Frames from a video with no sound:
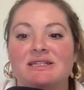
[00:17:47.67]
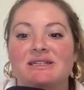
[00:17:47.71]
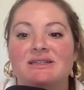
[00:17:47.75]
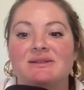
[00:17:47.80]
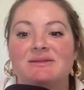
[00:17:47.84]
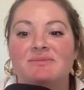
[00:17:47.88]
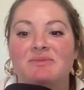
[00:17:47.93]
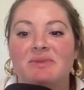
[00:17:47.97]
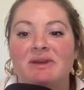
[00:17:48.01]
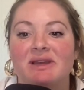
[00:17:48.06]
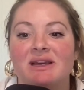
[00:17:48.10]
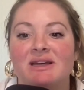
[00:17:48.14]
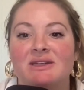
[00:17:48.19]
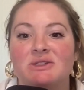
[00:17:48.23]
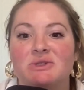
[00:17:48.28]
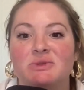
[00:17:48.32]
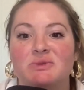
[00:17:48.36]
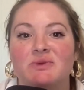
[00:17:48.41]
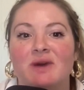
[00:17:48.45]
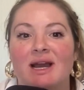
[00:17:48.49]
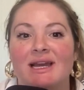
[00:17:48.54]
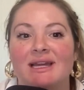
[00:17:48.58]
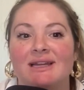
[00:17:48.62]
Because
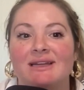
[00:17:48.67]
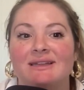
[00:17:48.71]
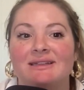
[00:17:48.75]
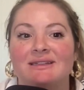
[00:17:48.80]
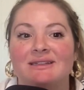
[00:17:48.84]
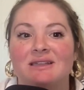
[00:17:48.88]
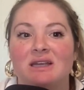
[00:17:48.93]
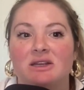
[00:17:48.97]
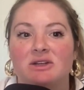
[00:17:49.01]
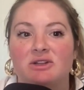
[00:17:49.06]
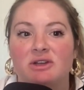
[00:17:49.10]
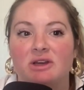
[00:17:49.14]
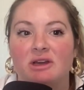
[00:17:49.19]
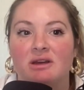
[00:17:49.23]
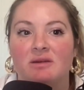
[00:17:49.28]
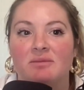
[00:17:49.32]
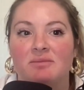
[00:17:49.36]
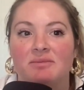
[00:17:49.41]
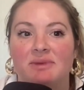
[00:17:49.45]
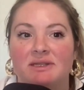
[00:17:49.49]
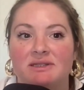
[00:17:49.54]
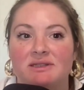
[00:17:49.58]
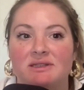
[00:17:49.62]
Ryan is such like a
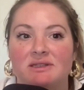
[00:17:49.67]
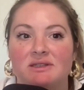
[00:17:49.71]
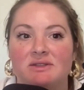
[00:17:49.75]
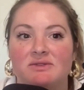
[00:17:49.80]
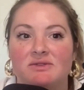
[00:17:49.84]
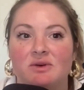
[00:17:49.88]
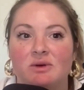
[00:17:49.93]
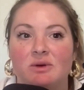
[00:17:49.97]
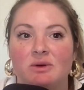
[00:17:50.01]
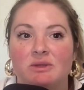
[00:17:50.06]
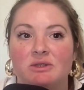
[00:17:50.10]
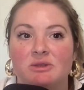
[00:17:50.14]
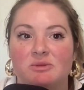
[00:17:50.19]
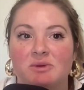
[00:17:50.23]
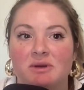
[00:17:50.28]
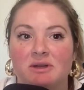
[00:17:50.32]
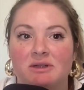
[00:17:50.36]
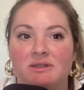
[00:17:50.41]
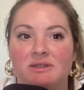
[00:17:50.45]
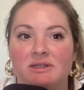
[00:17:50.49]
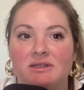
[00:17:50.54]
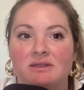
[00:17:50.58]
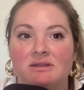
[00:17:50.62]
business focused
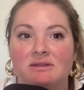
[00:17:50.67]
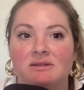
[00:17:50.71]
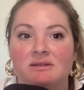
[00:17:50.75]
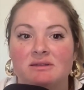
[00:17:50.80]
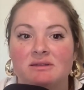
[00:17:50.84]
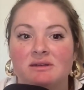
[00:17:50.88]
person,